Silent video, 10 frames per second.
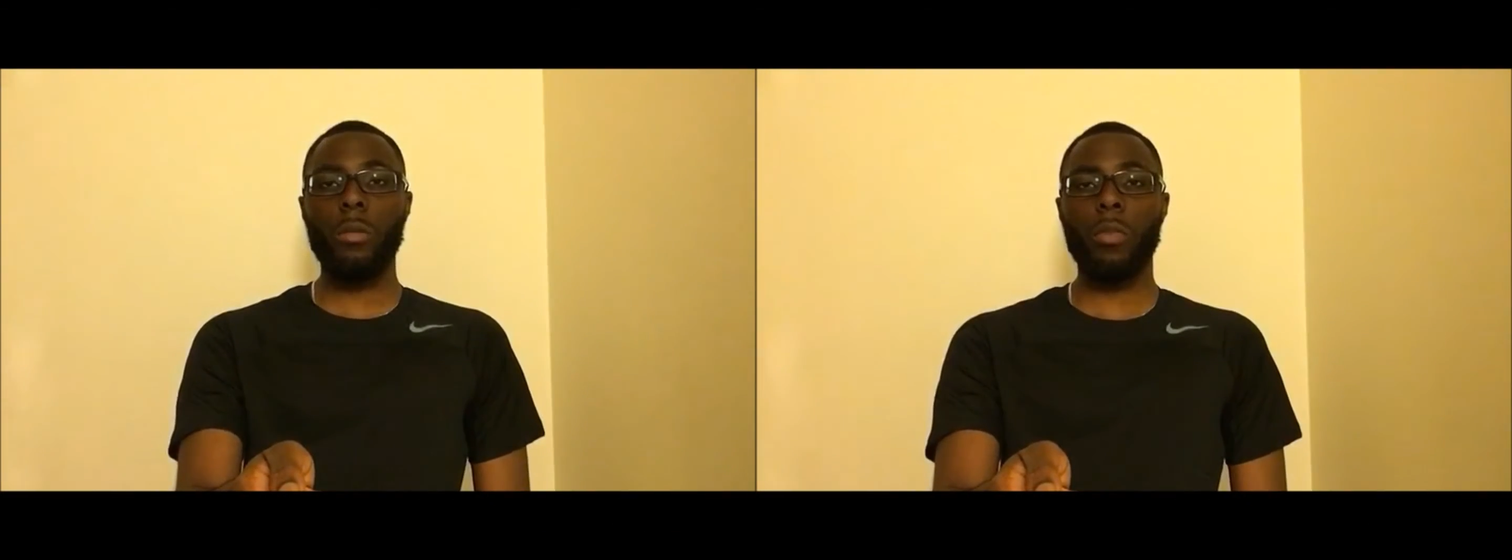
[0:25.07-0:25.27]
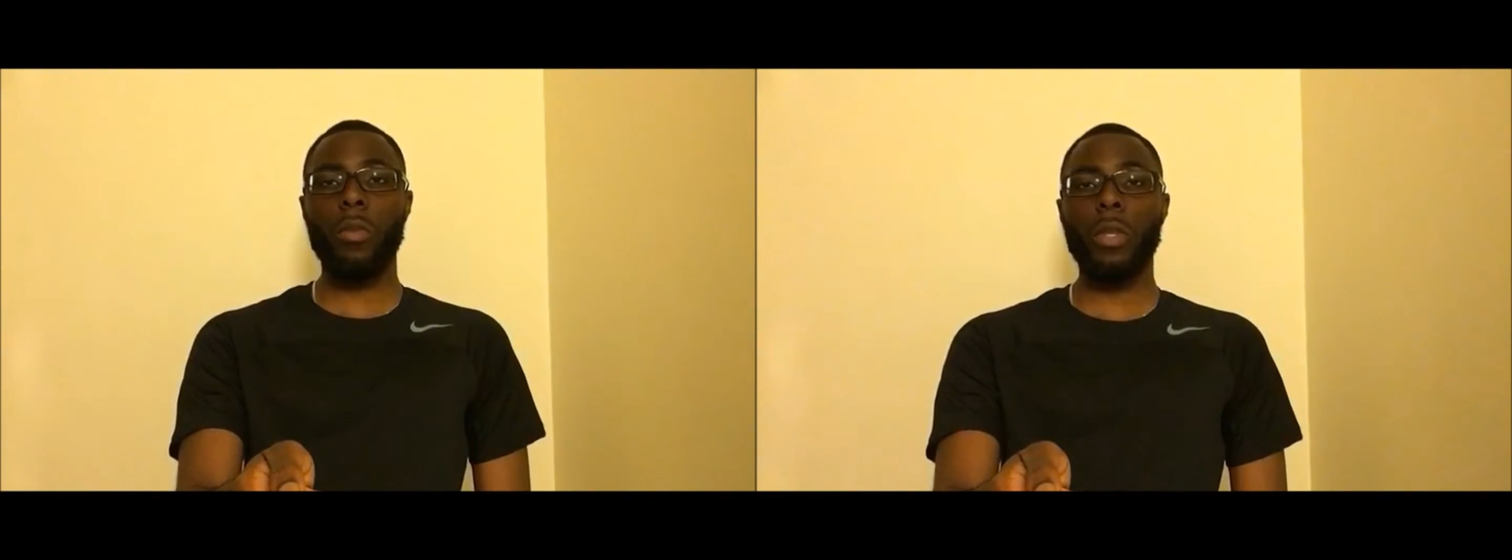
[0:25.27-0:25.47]

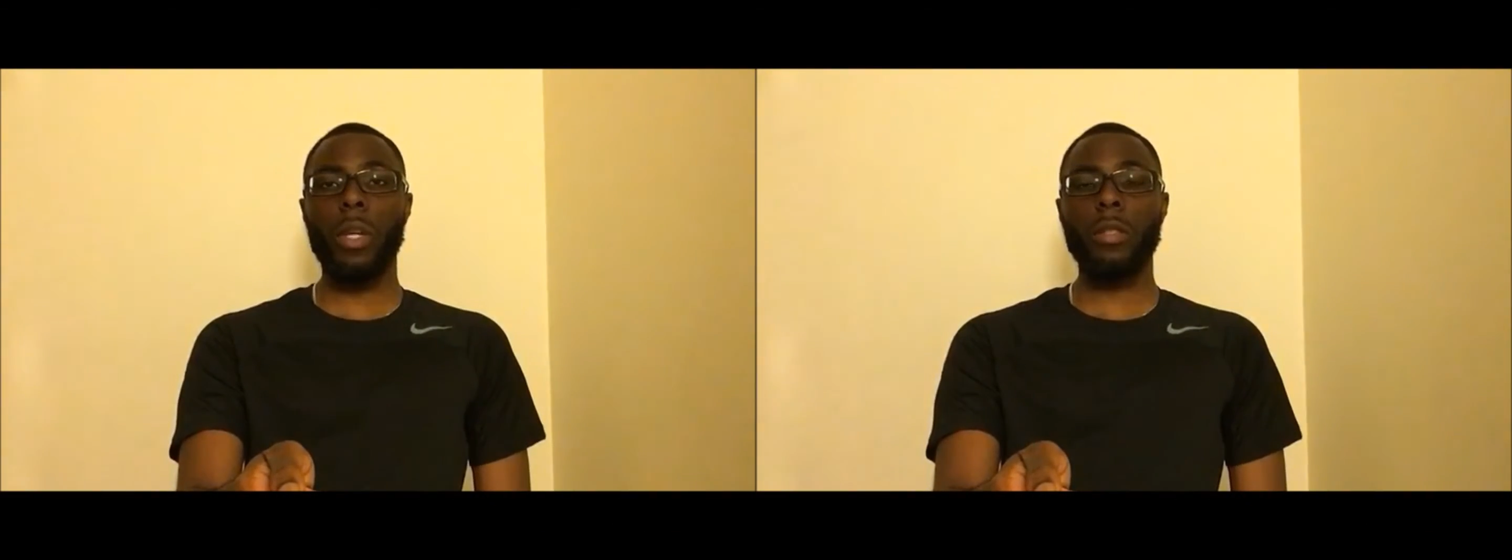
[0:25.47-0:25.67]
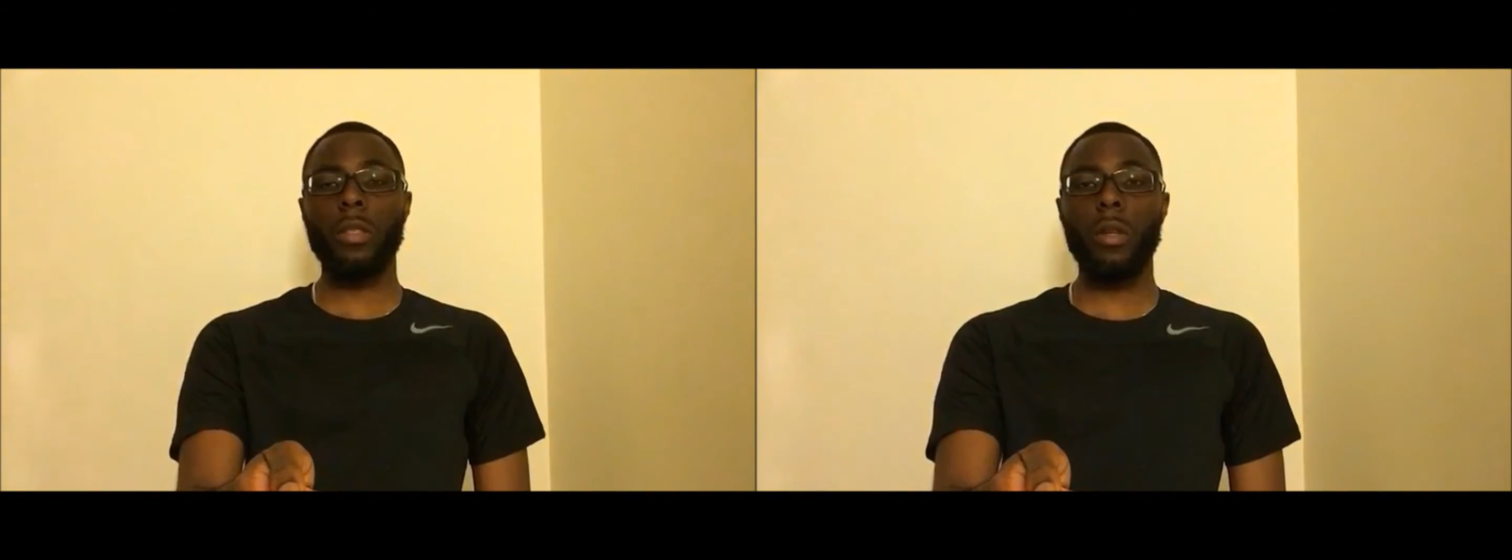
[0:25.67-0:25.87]
before
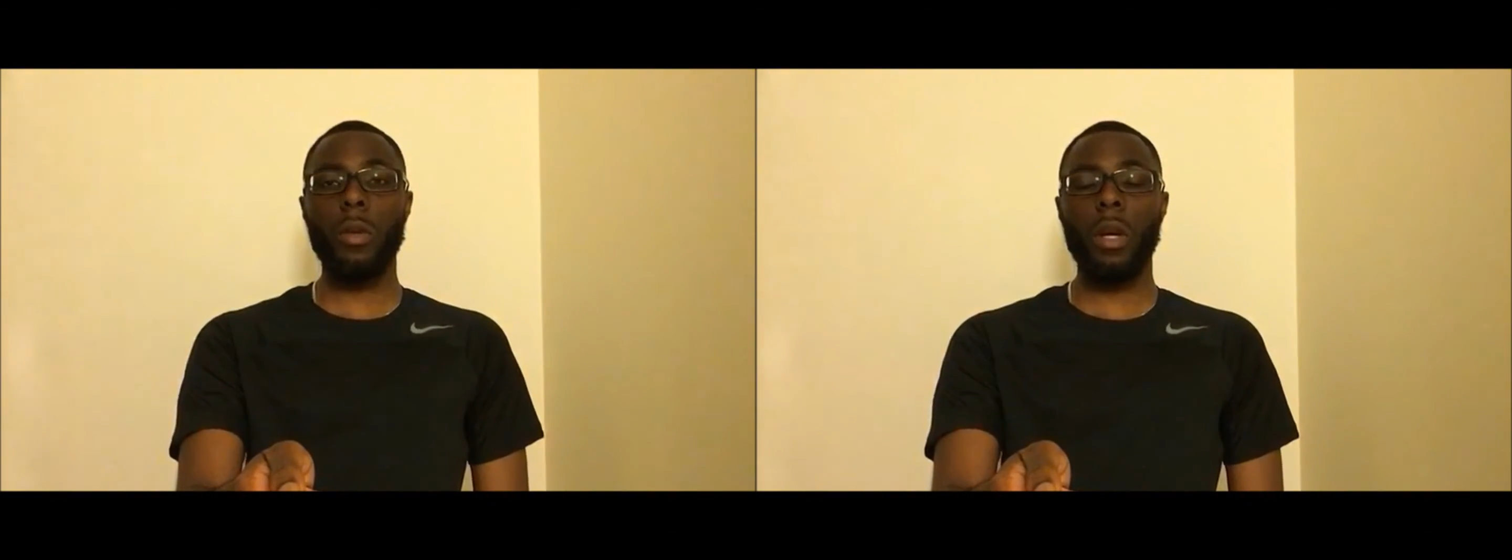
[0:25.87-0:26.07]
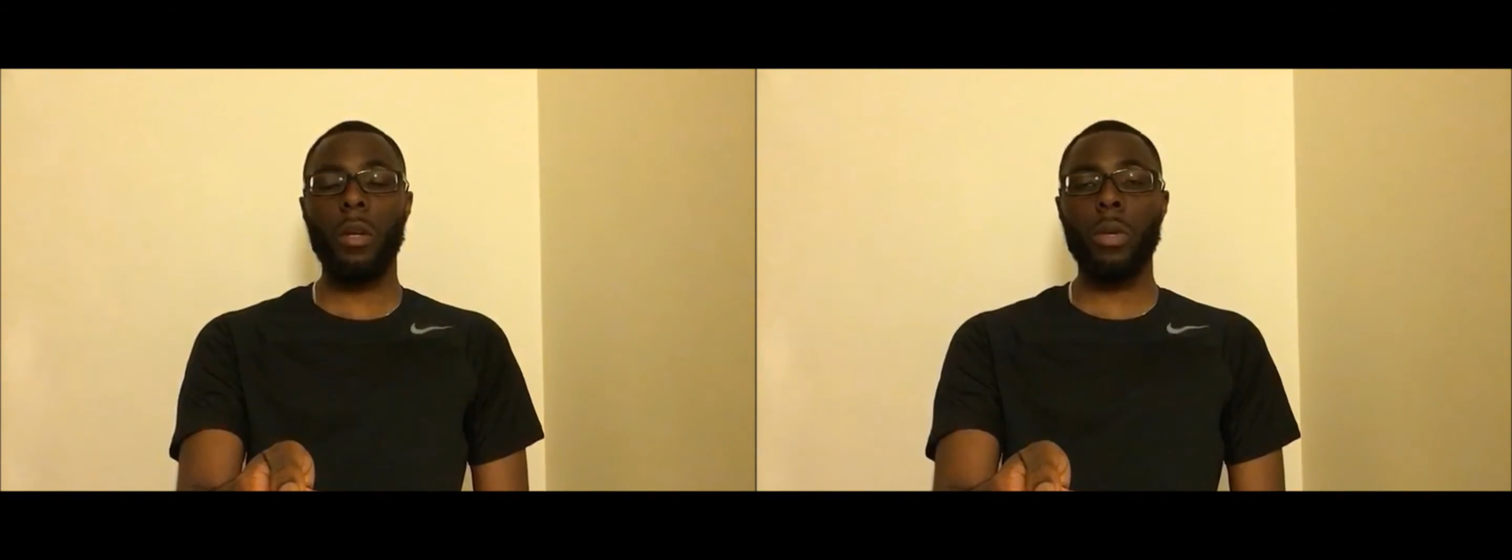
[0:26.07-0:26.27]
you enter
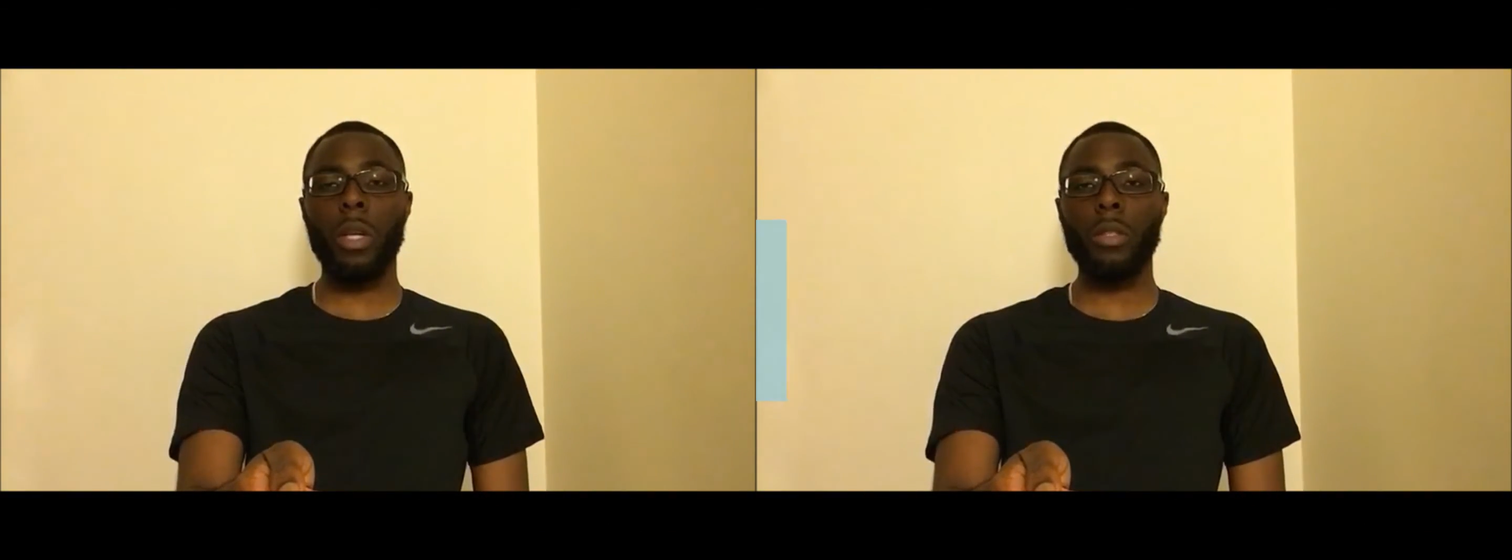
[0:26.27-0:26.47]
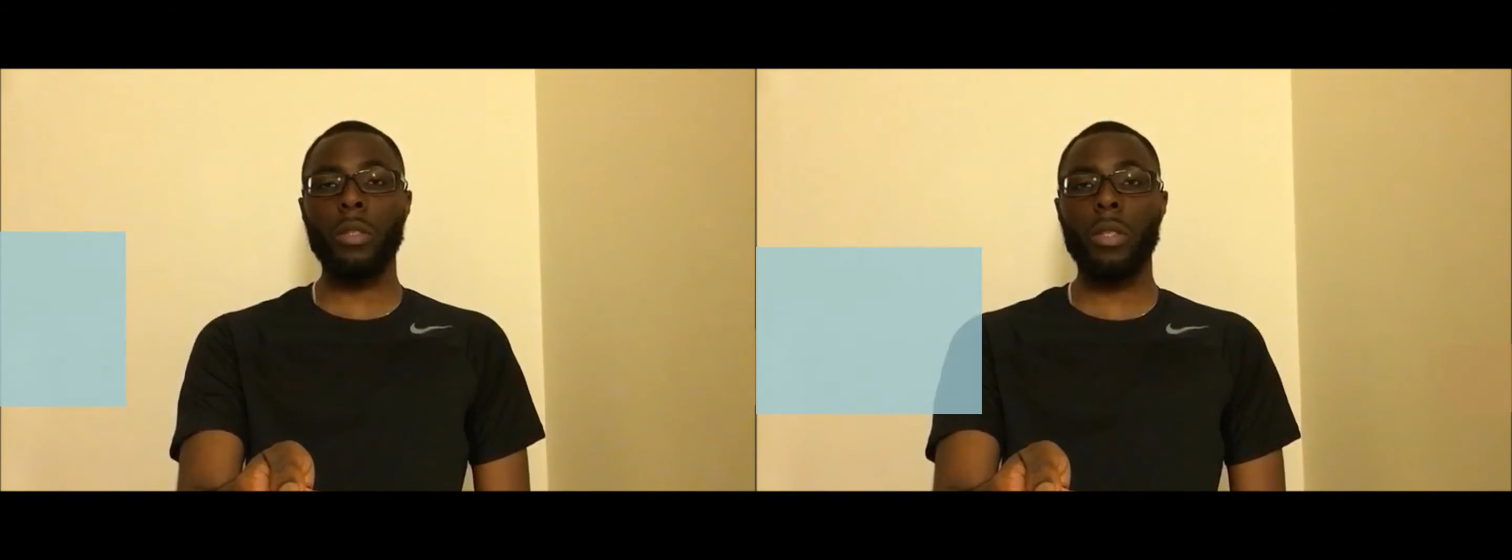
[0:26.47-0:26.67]
a
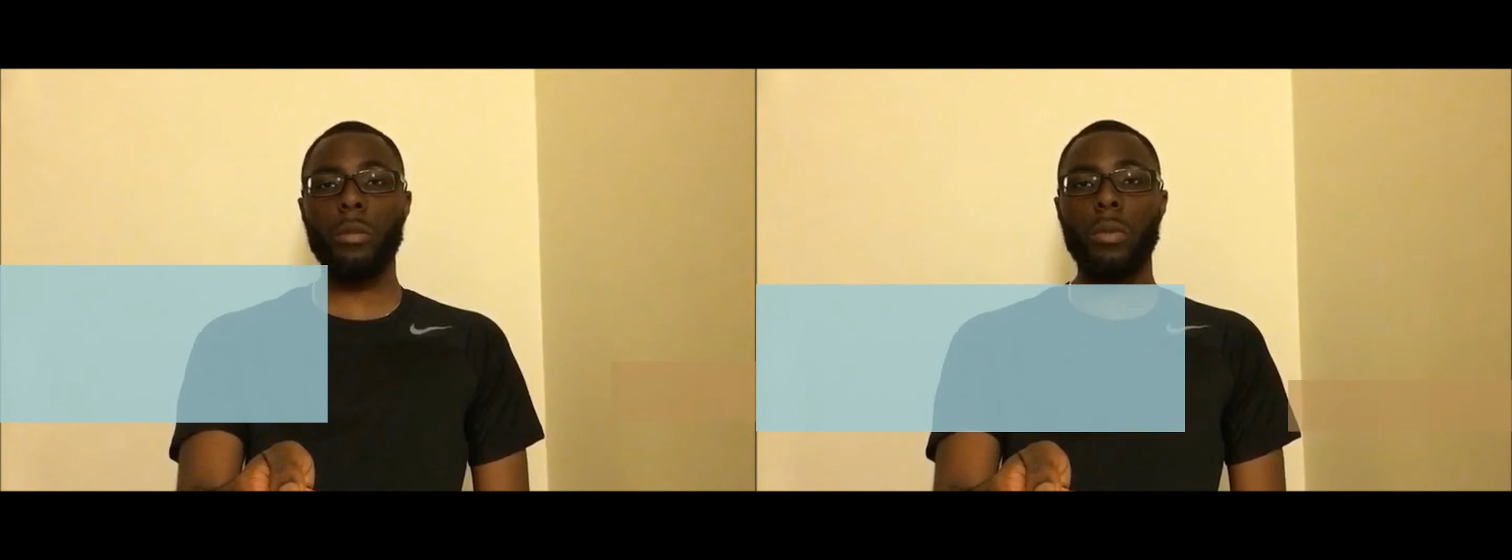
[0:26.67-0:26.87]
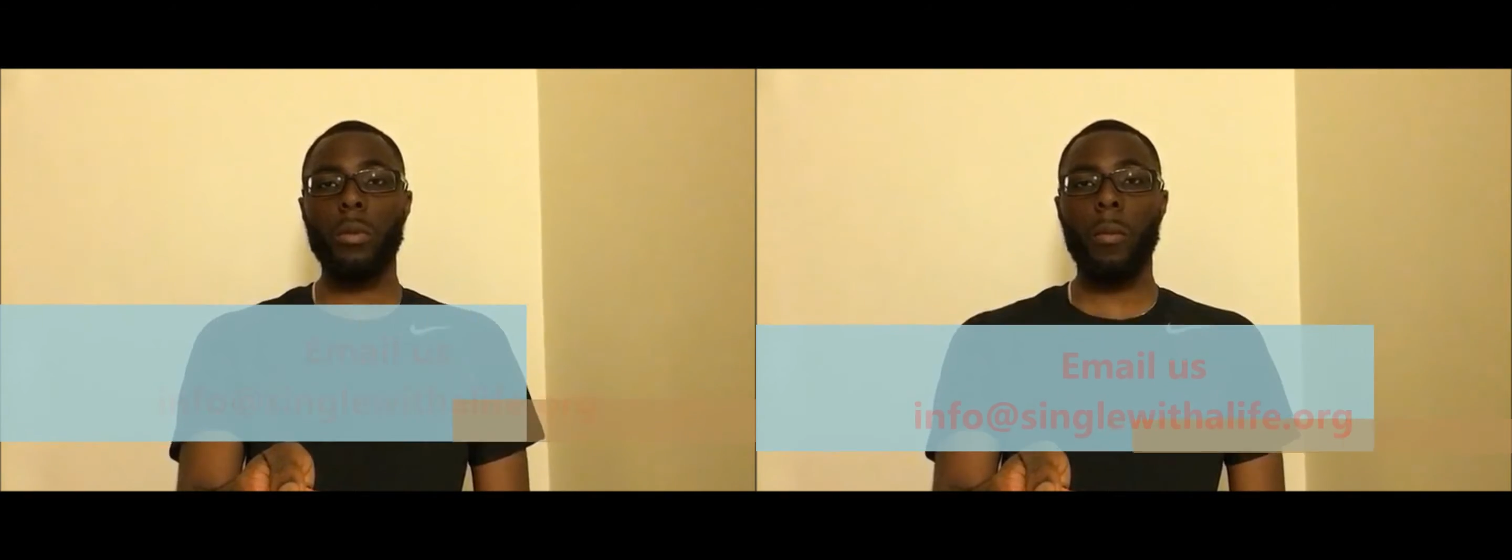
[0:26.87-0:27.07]

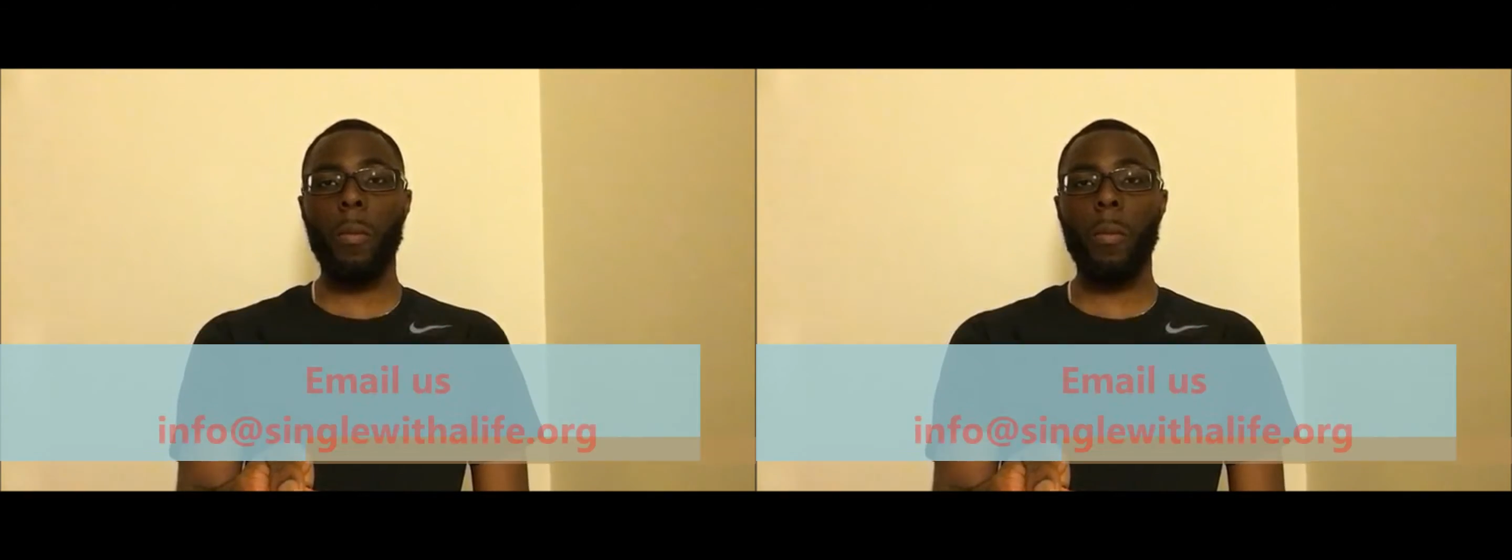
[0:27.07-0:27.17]
relationship.